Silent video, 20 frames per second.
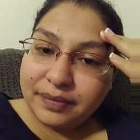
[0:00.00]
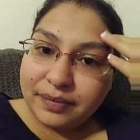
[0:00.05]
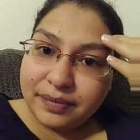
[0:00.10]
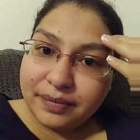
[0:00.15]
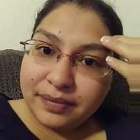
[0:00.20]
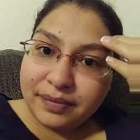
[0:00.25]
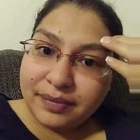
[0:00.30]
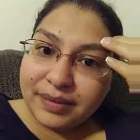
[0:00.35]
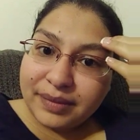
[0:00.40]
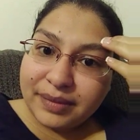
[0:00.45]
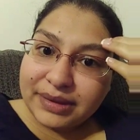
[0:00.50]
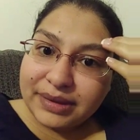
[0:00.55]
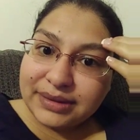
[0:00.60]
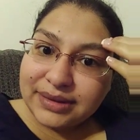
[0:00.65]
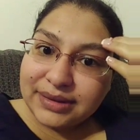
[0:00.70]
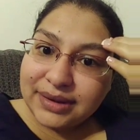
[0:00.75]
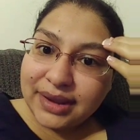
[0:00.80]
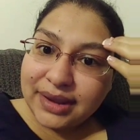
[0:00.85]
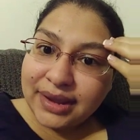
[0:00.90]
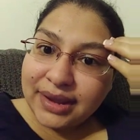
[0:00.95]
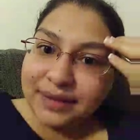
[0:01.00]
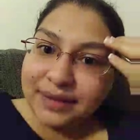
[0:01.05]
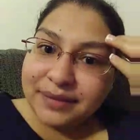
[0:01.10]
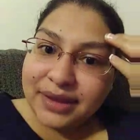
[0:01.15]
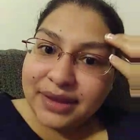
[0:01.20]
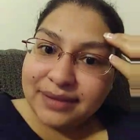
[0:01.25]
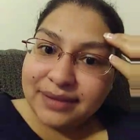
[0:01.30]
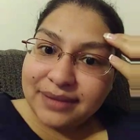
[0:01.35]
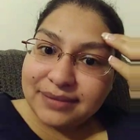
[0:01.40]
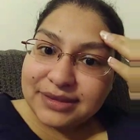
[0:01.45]
But I
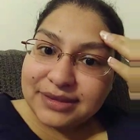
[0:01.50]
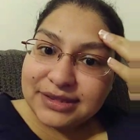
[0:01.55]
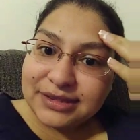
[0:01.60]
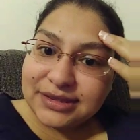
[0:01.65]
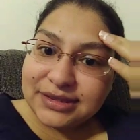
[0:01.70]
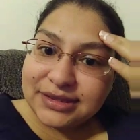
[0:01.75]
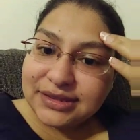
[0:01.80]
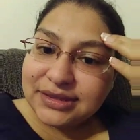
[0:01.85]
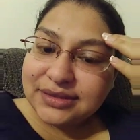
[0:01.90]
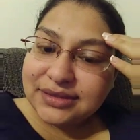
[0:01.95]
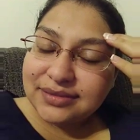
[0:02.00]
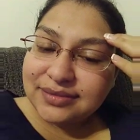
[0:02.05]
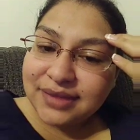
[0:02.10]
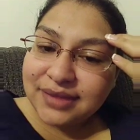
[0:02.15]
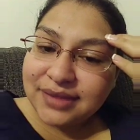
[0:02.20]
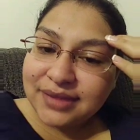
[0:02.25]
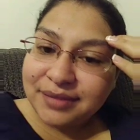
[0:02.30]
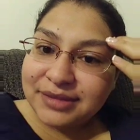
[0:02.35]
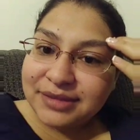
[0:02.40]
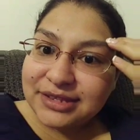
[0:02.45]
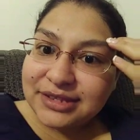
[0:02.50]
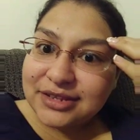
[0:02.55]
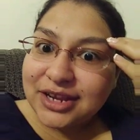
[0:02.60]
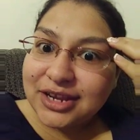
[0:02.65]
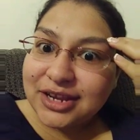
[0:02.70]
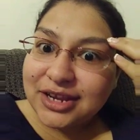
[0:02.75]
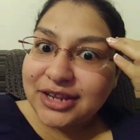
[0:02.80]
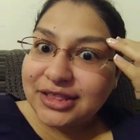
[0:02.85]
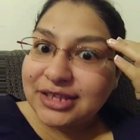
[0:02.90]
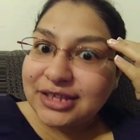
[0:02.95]
miss a
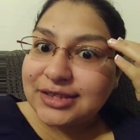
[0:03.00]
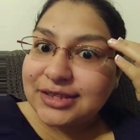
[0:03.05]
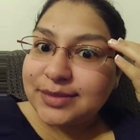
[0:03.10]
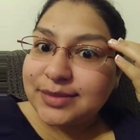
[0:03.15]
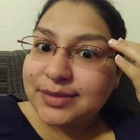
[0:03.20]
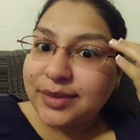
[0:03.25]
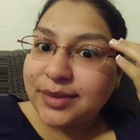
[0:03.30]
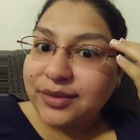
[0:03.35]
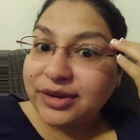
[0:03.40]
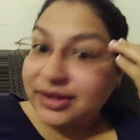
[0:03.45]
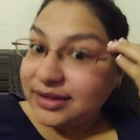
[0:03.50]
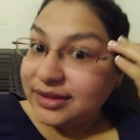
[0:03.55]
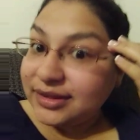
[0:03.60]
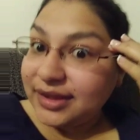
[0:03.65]
lot of things about working,